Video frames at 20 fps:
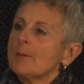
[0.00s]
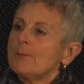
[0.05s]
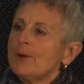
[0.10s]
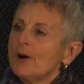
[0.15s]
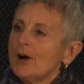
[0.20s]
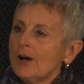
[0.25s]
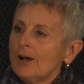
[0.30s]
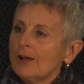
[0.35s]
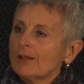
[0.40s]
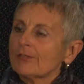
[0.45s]

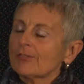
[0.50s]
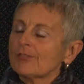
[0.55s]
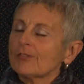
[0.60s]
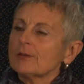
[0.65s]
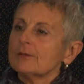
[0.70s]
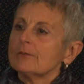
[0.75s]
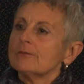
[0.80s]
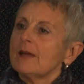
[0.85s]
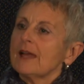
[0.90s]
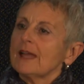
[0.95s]
bath
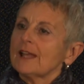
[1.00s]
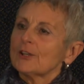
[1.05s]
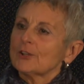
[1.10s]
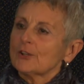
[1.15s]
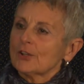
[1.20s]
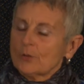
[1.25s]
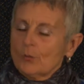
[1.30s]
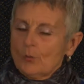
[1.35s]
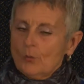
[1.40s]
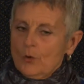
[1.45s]
that may
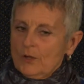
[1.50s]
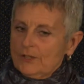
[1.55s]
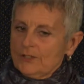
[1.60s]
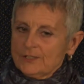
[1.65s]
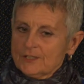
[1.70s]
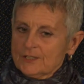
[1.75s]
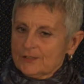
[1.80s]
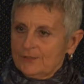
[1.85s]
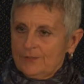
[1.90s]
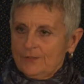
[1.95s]
look
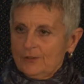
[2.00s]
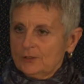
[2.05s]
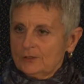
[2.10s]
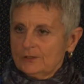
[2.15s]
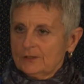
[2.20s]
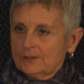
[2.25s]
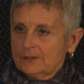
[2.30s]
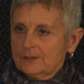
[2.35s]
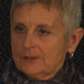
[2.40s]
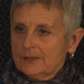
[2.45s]

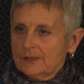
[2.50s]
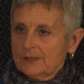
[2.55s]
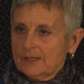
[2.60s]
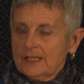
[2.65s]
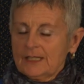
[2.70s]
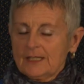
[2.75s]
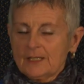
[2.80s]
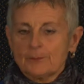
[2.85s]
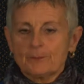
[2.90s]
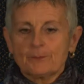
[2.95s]
wonderful
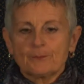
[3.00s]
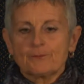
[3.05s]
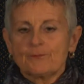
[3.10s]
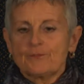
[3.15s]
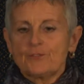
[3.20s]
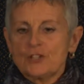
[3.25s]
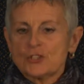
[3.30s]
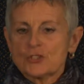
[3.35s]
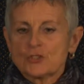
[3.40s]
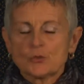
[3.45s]
in a
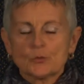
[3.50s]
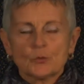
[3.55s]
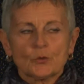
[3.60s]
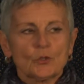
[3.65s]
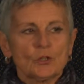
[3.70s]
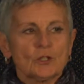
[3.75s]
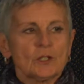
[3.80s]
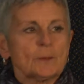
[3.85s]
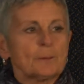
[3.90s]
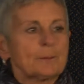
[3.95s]

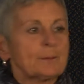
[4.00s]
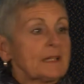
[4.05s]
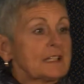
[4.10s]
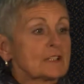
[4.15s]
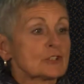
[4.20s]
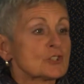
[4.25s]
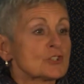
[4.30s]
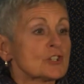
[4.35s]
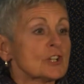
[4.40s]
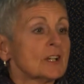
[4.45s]
visual, a
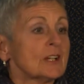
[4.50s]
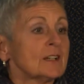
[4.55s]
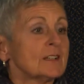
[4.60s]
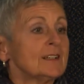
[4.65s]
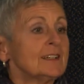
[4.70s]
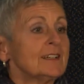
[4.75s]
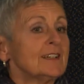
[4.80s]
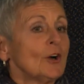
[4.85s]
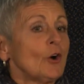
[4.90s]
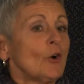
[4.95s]
picture,
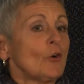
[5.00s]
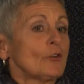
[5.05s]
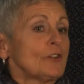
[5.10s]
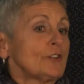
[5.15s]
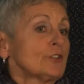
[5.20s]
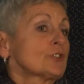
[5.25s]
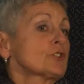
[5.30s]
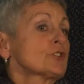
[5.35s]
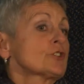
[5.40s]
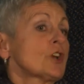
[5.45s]
or
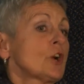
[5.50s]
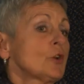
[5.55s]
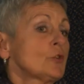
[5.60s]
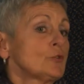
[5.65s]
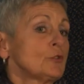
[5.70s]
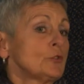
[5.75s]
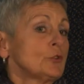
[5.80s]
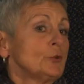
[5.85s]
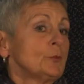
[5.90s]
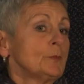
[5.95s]
in a
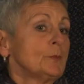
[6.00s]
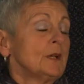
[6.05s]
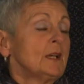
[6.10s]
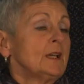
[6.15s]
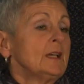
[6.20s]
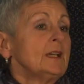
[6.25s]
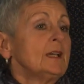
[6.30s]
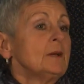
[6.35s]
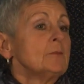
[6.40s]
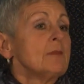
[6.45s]
showroom
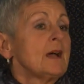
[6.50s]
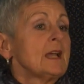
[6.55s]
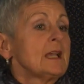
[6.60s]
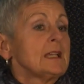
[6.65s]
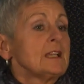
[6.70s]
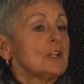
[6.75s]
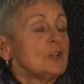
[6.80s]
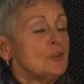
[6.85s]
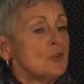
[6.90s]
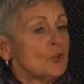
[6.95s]

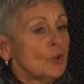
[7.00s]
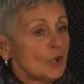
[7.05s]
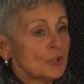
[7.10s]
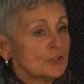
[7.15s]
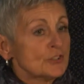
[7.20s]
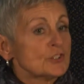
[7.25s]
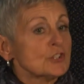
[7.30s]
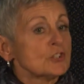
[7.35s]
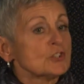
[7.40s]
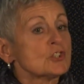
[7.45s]
may not
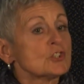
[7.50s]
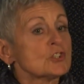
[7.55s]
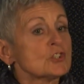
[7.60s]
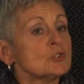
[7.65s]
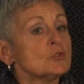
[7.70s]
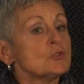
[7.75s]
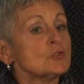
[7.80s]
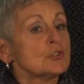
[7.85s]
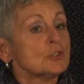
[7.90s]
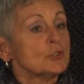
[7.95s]

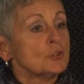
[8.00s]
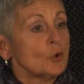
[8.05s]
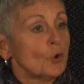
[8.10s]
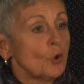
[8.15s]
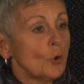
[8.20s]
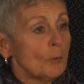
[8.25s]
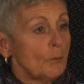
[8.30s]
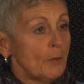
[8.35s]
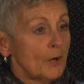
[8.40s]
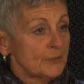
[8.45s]
suit
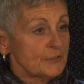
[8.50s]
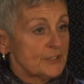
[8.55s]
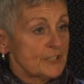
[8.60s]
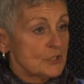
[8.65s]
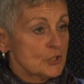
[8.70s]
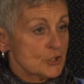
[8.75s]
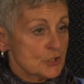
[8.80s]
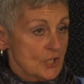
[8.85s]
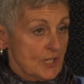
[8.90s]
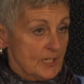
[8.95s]
your body
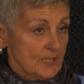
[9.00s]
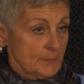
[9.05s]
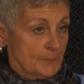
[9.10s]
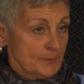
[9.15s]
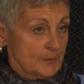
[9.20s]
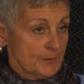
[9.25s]
shape.